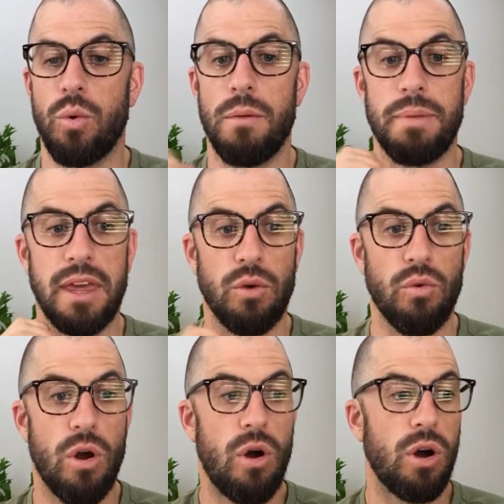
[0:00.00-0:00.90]
what being
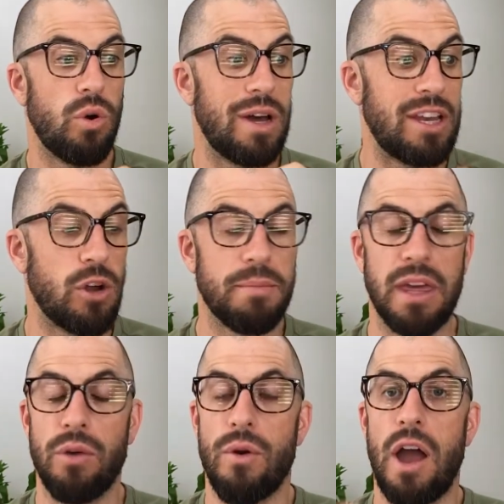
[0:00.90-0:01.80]
wrong or it not
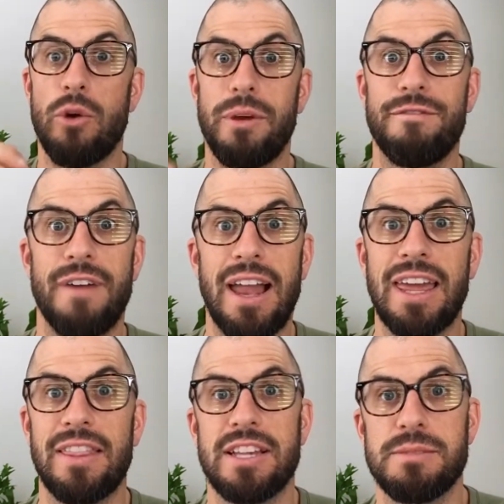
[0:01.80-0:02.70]
being right or me failing
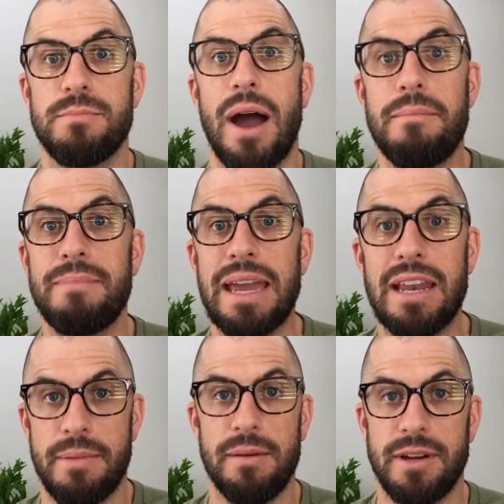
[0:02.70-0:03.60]
at this might mean
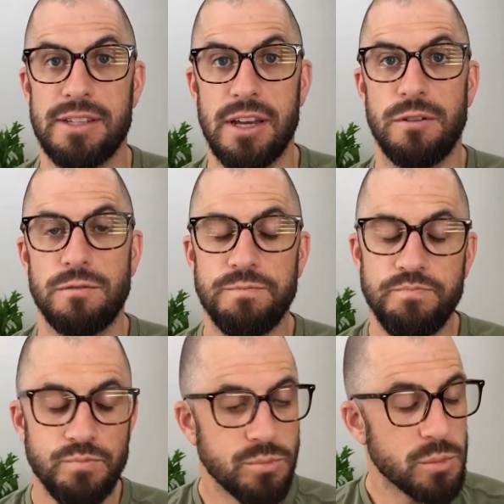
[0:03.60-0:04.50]
about myself.
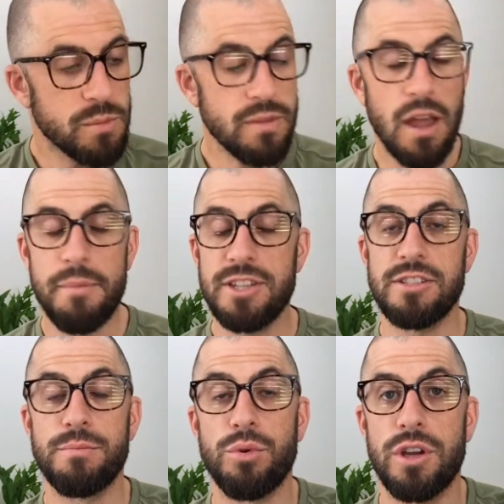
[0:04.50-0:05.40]
I mean, this is
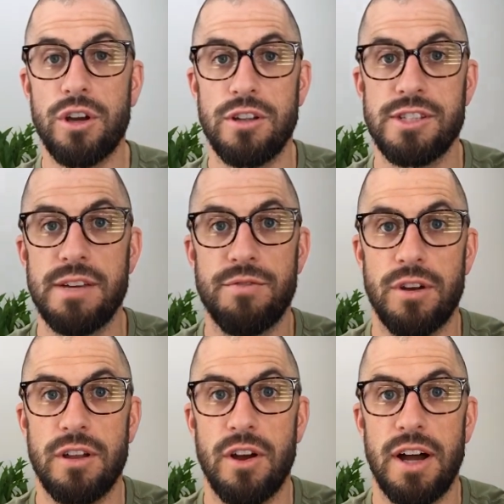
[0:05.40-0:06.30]
a broader concept for a
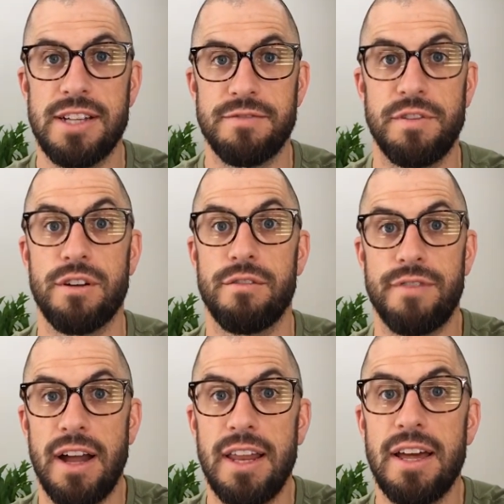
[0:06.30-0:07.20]
lot of guys, fear of
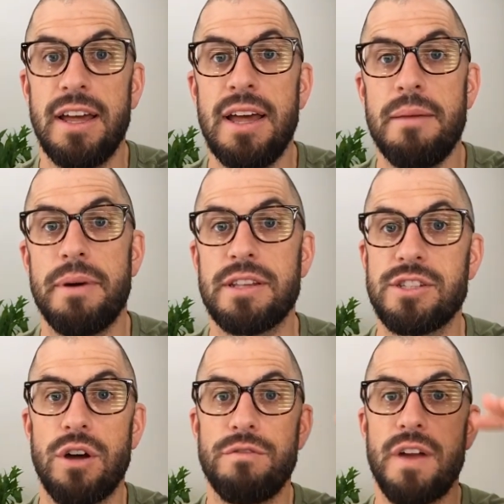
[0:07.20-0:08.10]
failure, but it's
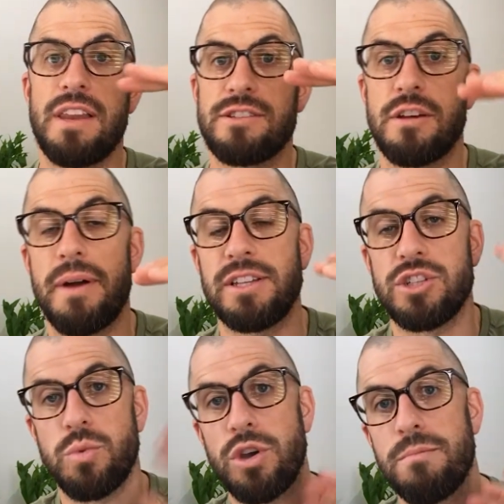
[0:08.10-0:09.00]
not failure so much,
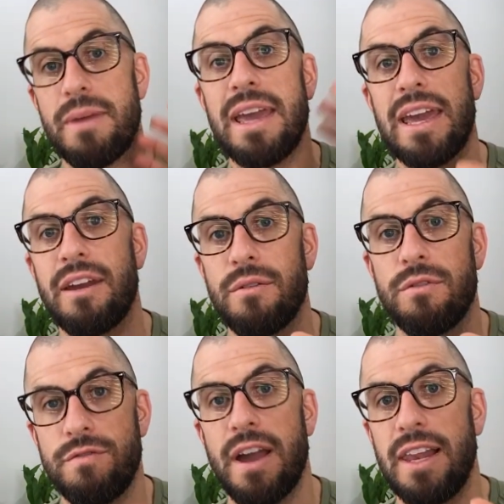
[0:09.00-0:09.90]
it's what you're making
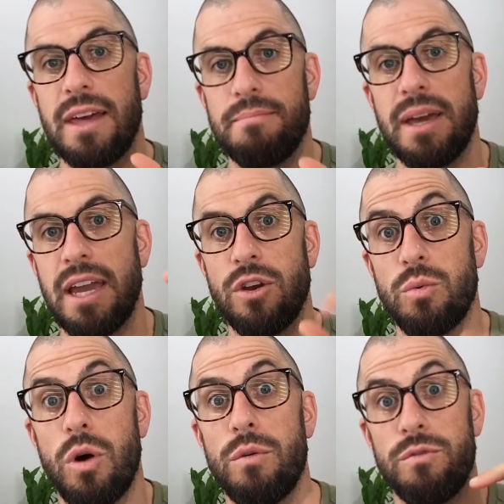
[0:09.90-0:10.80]
failure mean, or
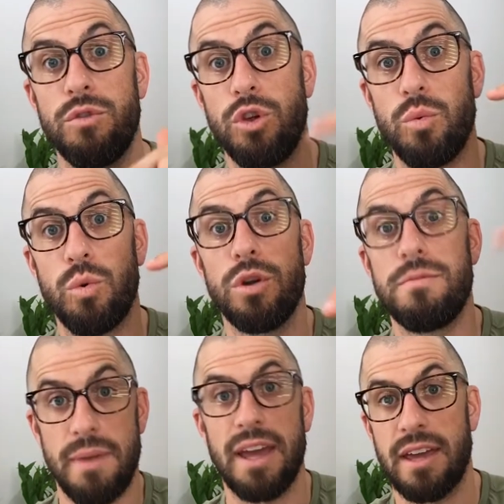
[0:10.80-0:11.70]
what you would
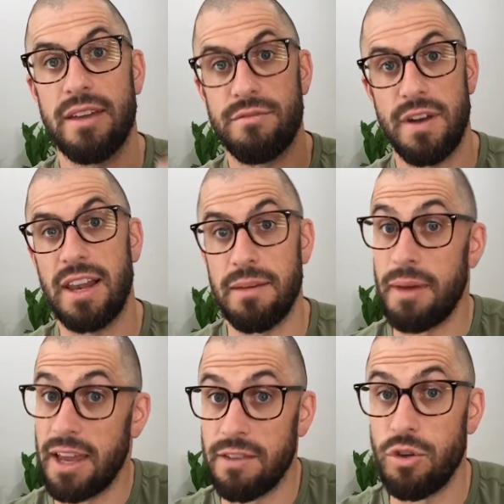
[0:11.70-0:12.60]
make failure
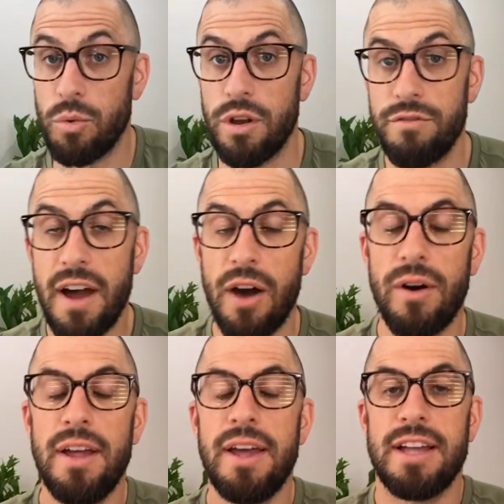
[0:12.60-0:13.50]
mean if you were to fail.
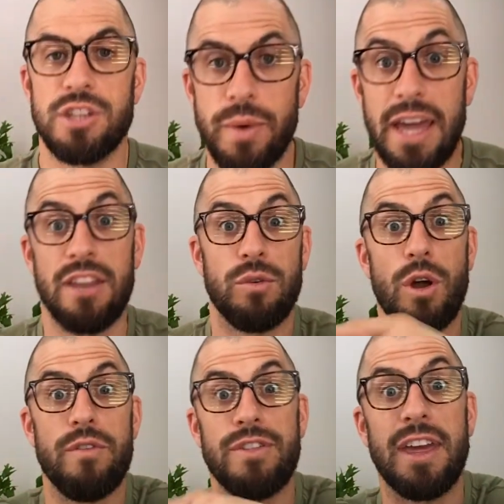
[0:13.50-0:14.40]
And so we get into an
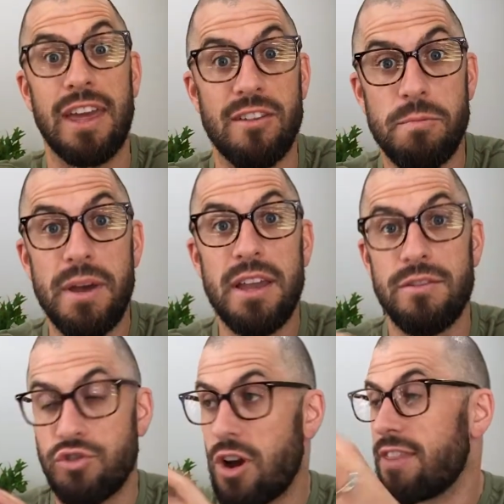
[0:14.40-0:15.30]
overthinking spin
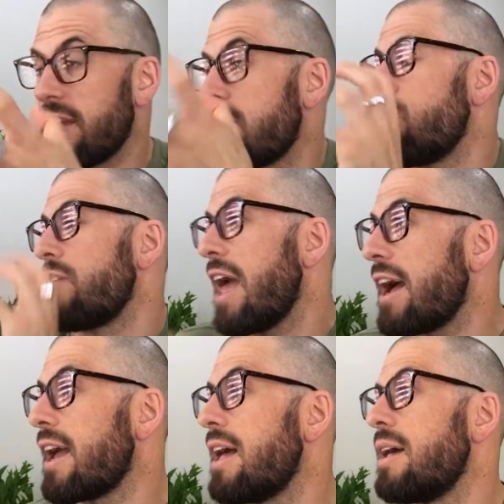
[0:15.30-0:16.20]
of trying to think of all the
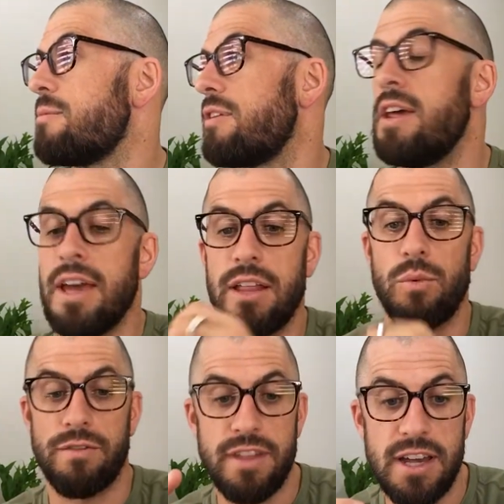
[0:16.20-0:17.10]
outcomes, and then
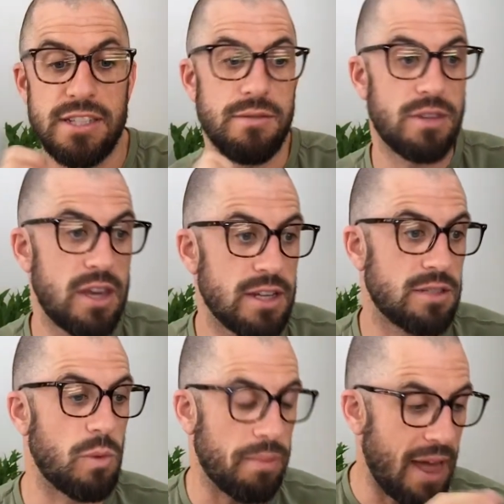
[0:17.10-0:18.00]
what if this, and
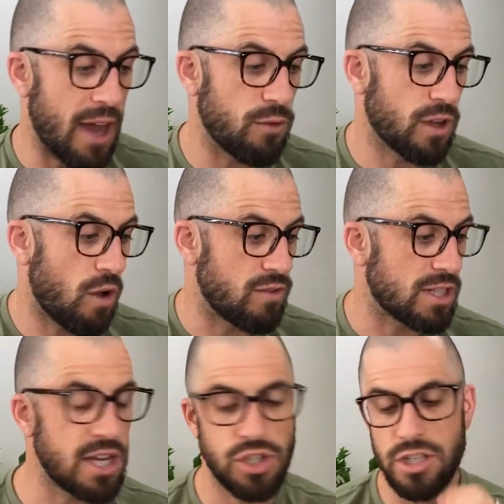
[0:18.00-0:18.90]
then we play out on the
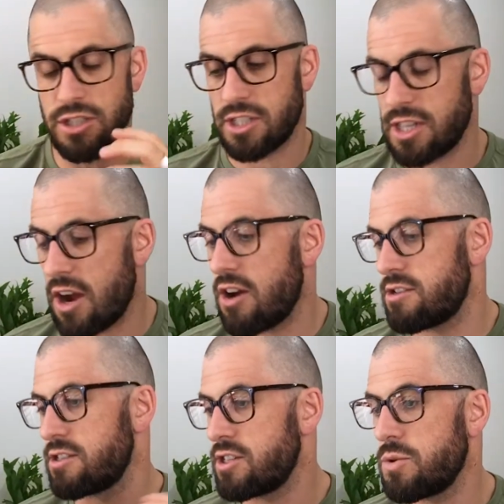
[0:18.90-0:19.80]
conversations and the scenarios
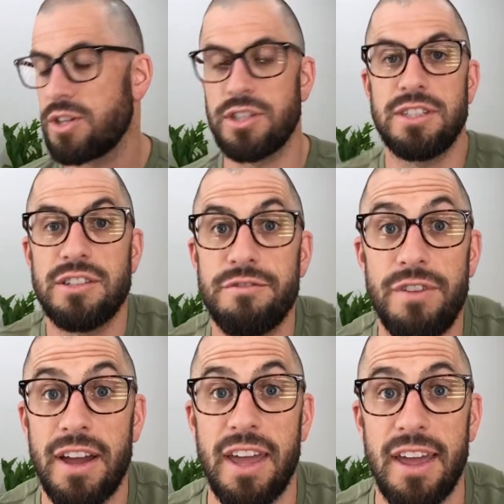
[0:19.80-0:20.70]
and the situation. It doesn't
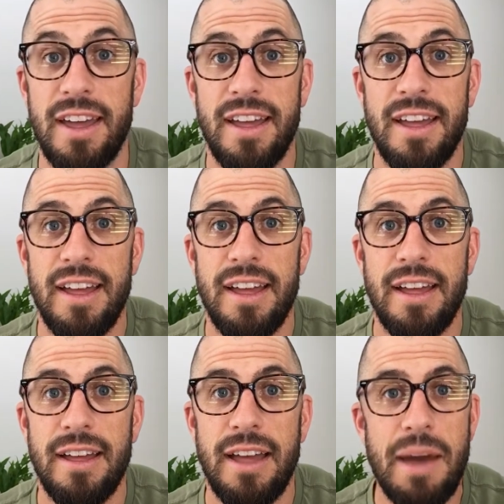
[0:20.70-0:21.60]
fucking
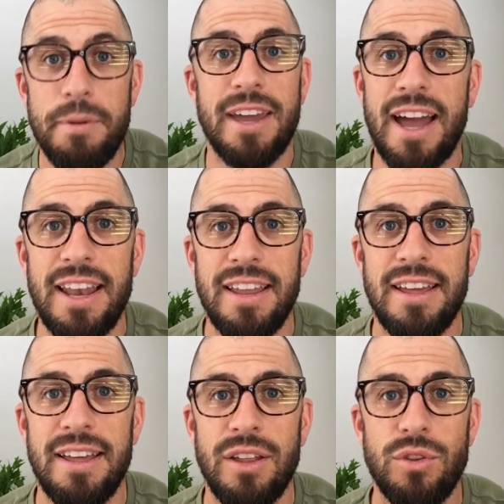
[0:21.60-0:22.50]
happen. You can't
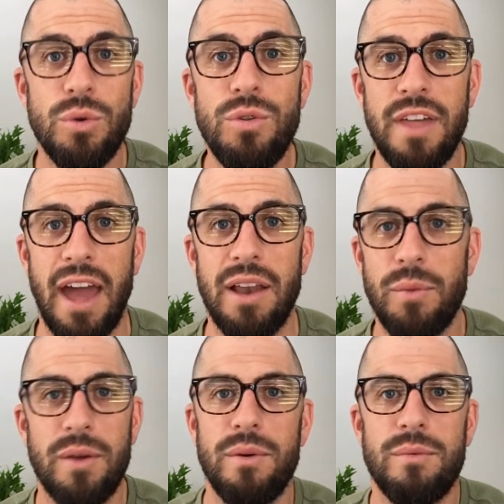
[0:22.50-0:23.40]
do that.
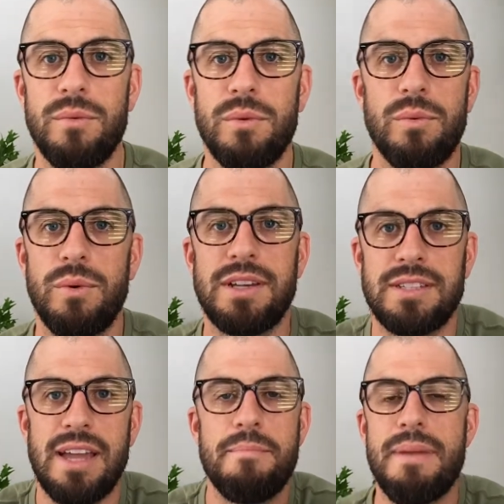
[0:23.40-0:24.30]
We
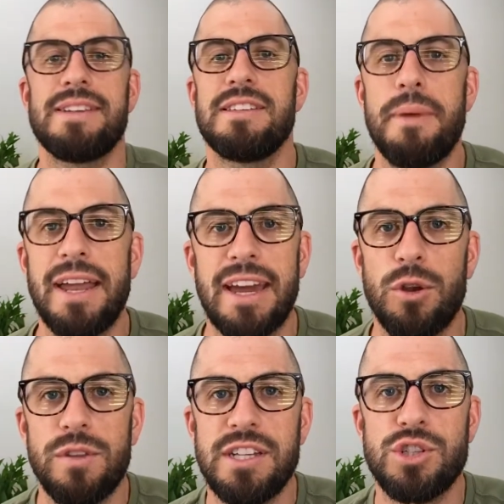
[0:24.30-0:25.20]
say masturbating and
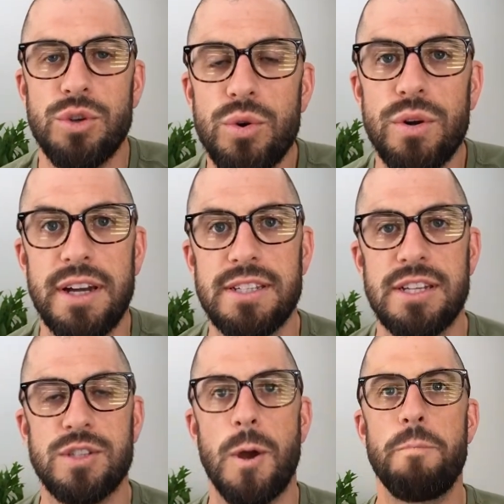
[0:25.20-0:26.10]
all these stories.
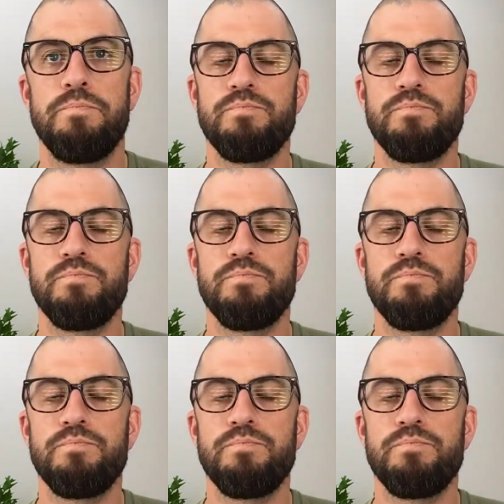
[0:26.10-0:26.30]
And so